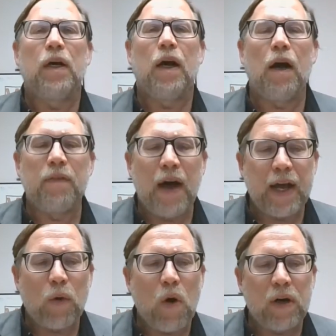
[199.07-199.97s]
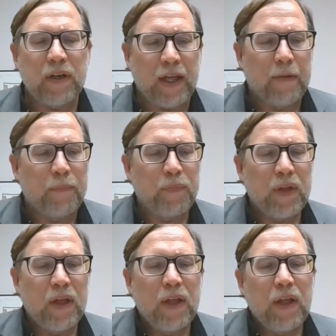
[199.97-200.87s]
of high quality.
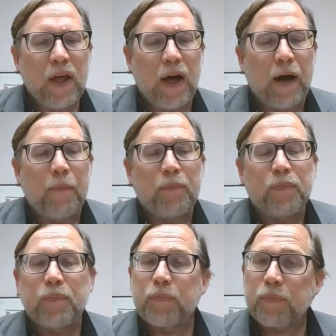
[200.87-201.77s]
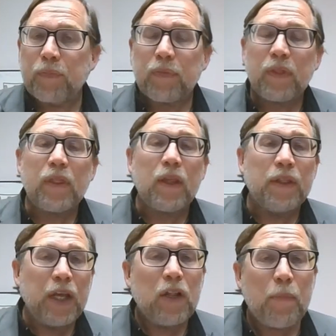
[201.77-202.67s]

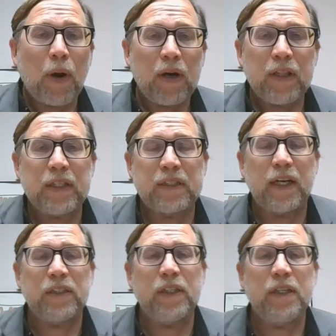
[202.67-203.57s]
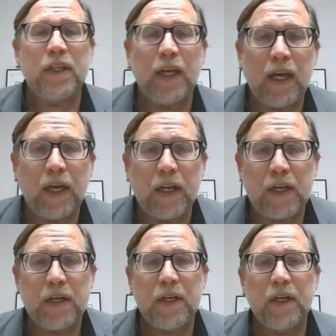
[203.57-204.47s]
The other part of the discussion
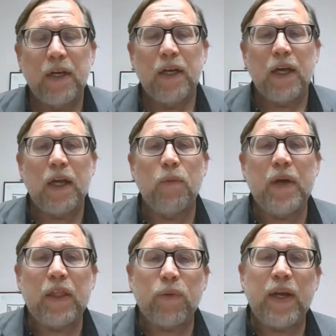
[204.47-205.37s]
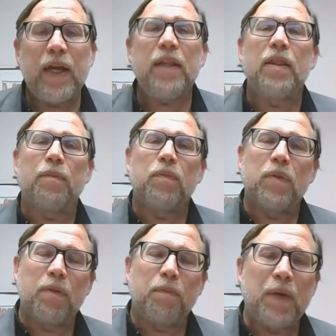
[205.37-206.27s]
in week 3, the
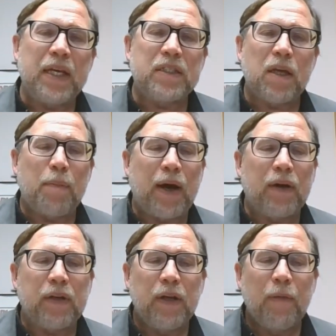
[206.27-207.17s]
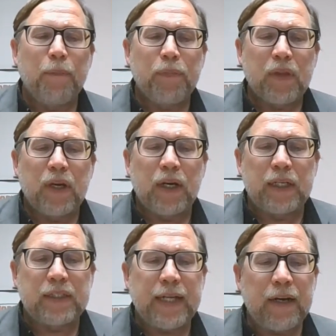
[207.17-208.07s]
piece about
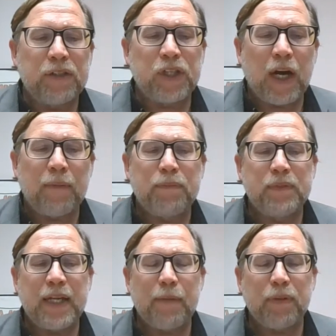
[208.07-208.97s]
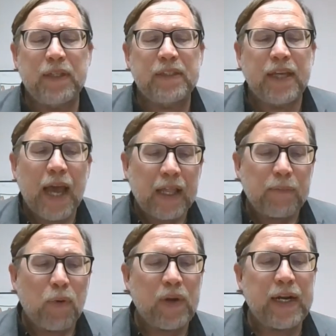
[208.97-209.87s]
standard job templates, Kayla
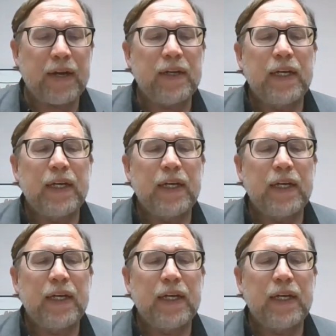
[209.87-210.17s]
pointed out